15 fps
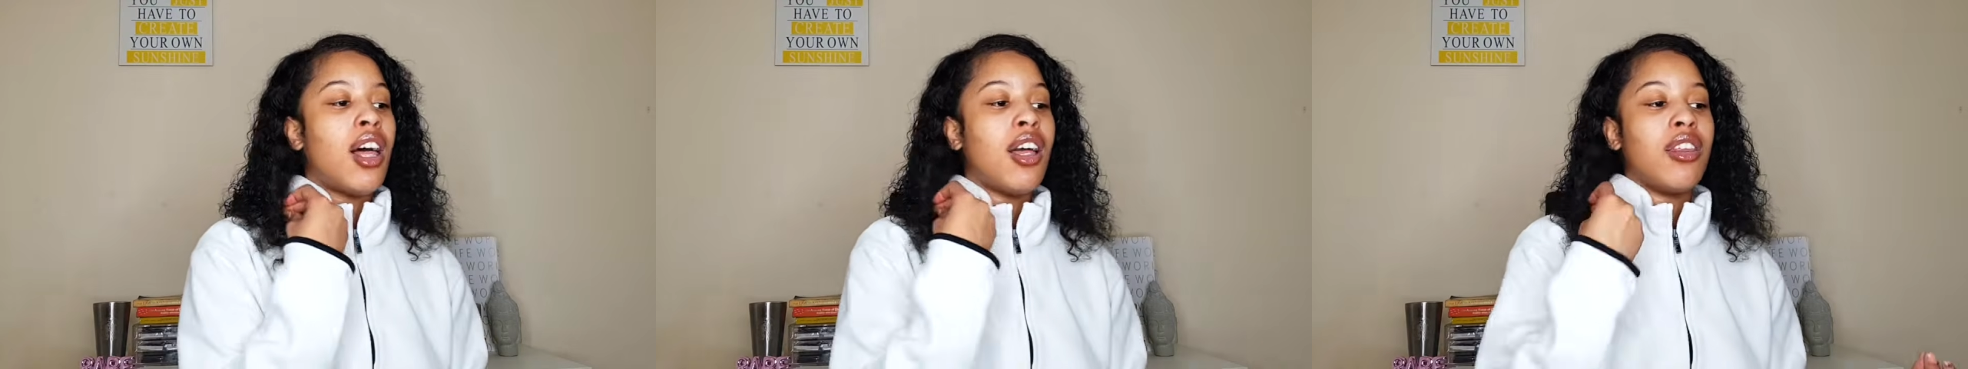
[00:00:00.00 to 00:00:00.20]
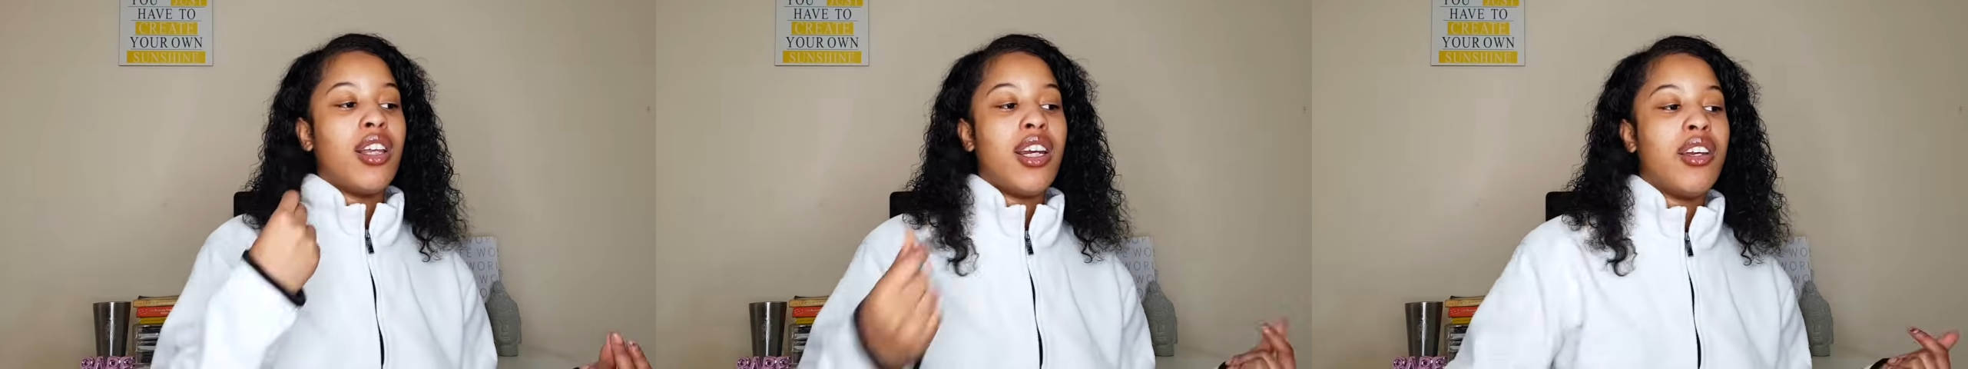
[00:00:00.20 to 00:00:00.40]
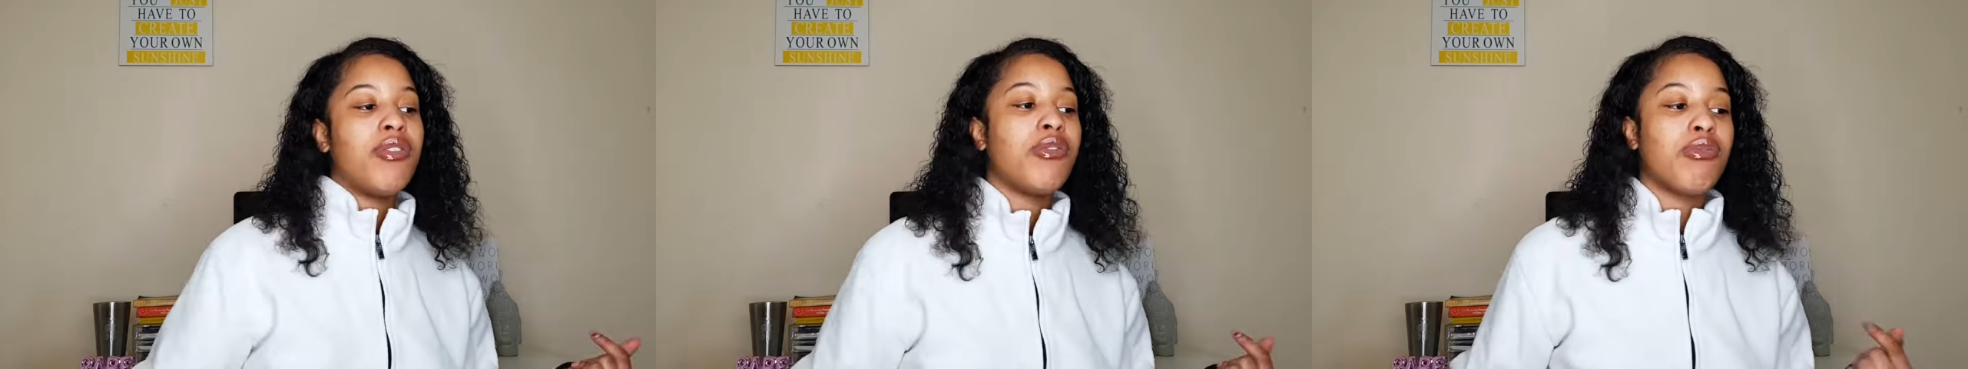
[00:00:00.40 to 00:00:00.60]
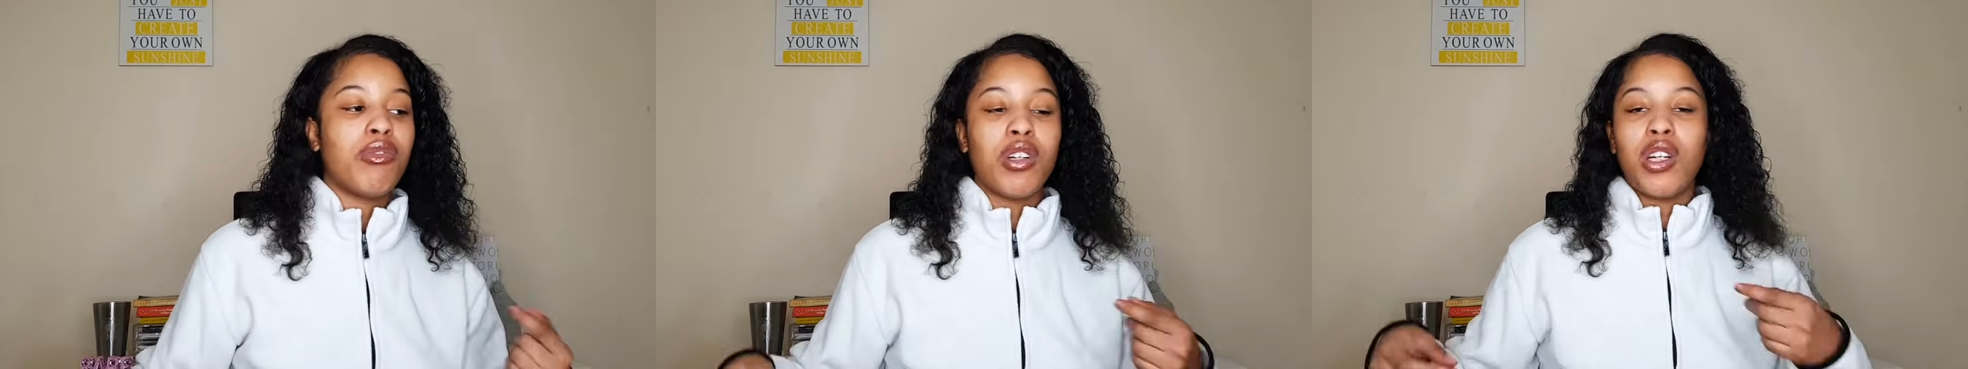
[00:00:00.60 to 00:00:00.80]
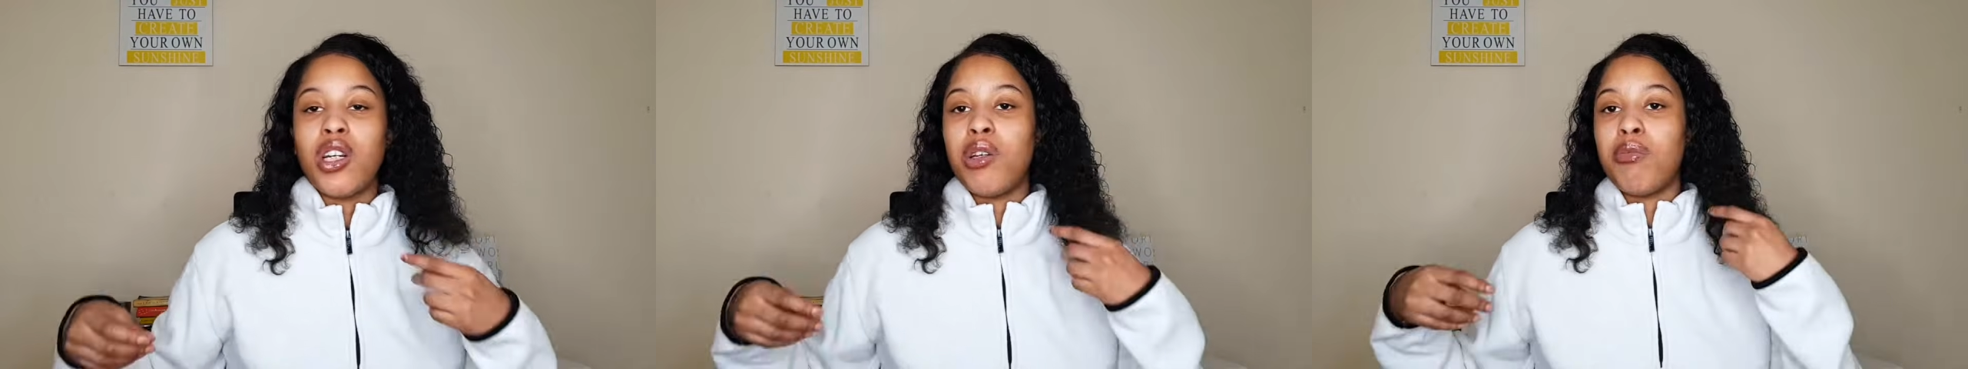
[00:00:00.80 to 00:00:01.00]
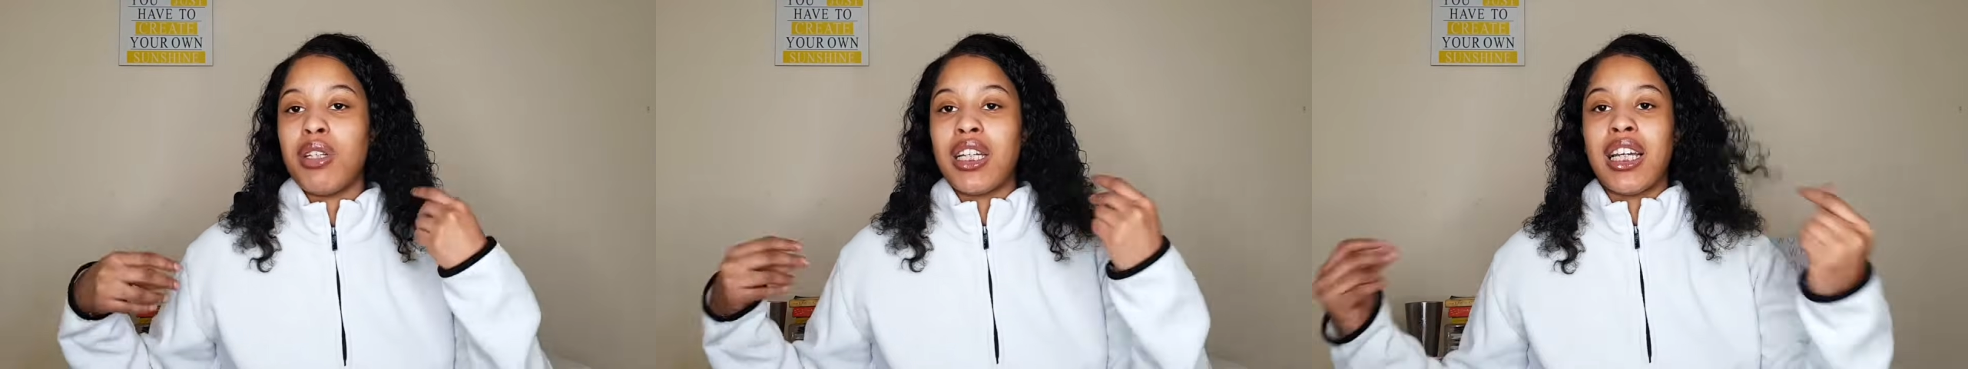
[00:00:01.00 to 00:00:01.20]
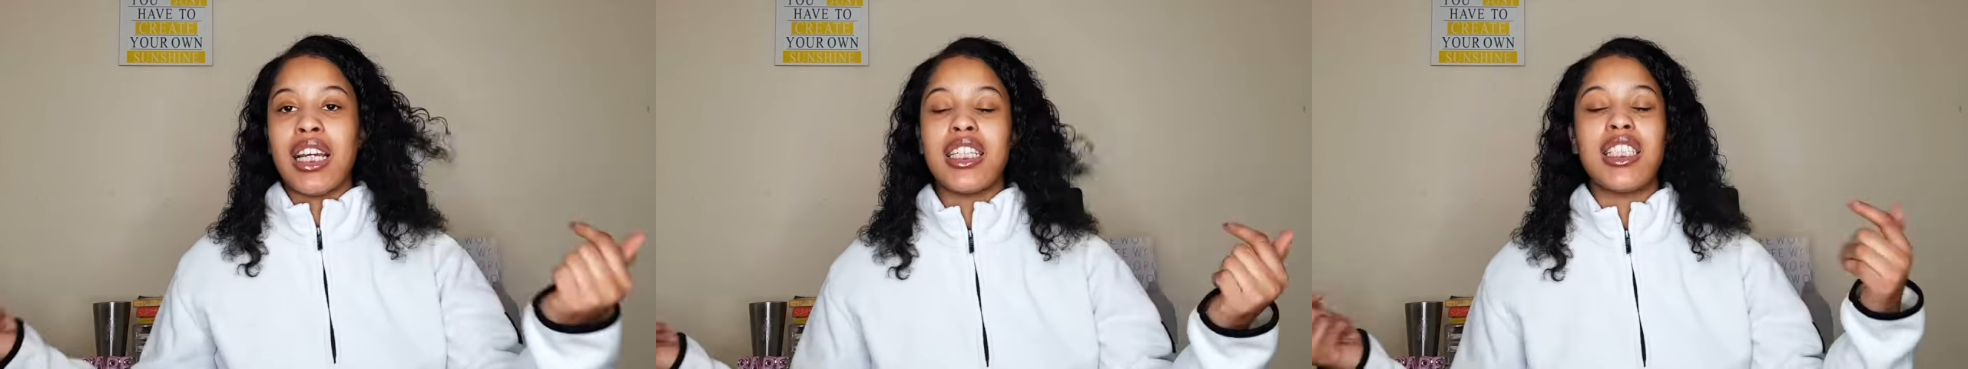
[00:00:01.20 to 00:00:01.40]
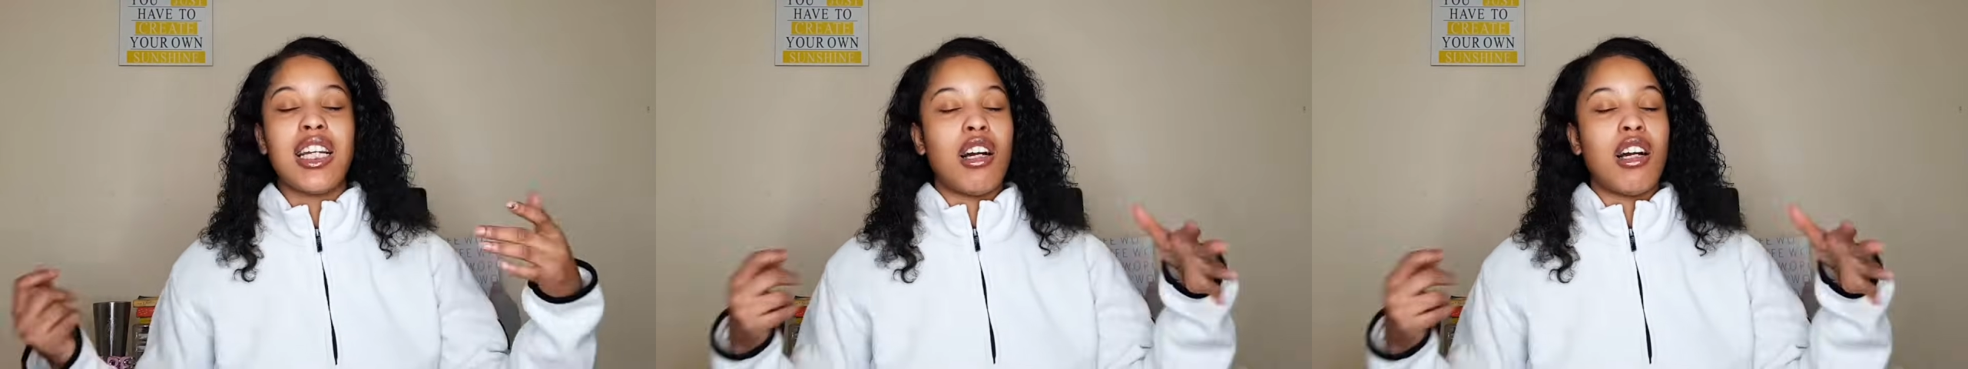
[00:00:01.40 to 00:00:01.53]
the living room, the kitchen.